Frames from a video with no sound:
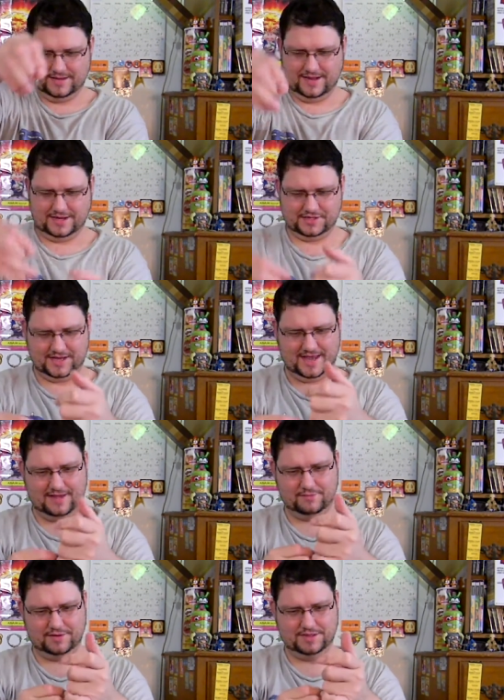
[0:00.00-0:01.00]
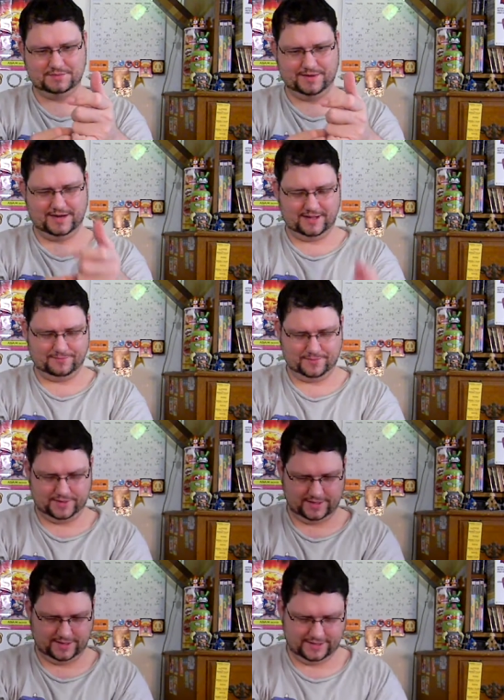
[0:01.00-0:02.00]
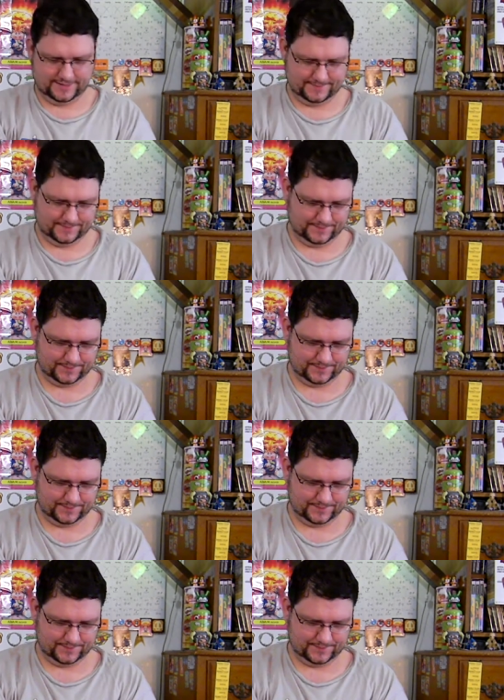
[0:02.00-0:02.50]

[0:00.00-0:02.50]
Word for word: actually had one of these made up. Um,